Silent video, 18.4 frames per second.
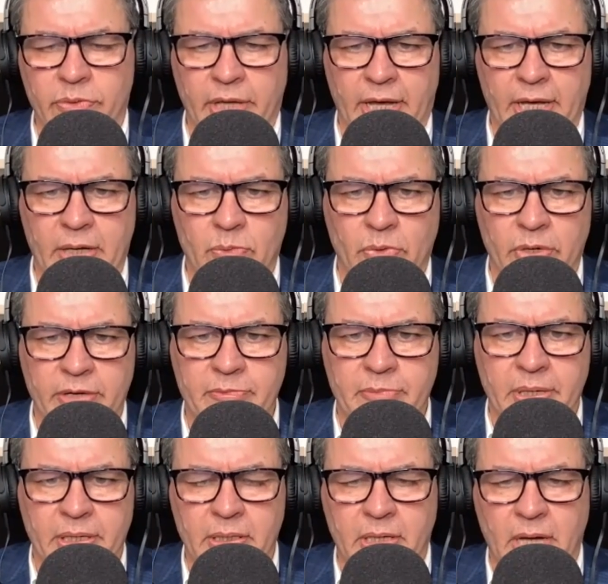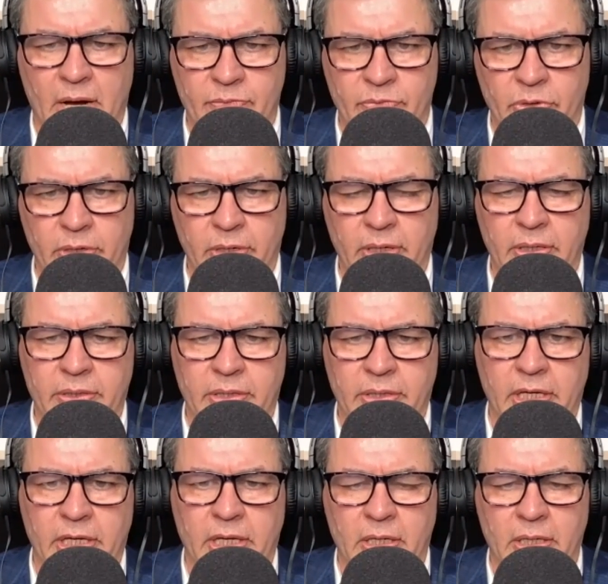that we've been covering
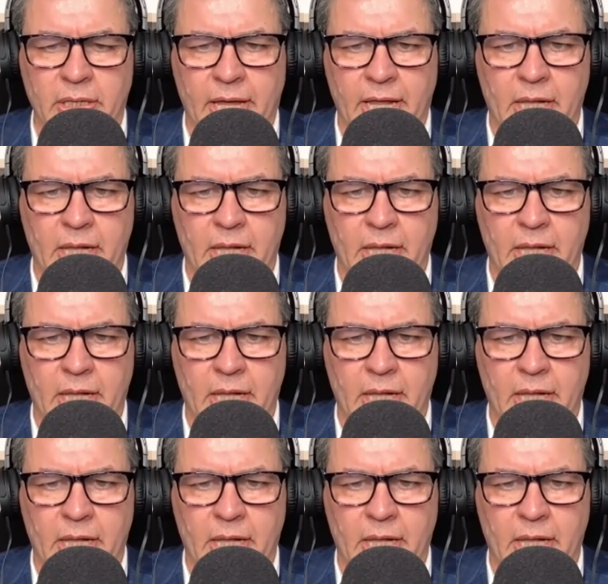the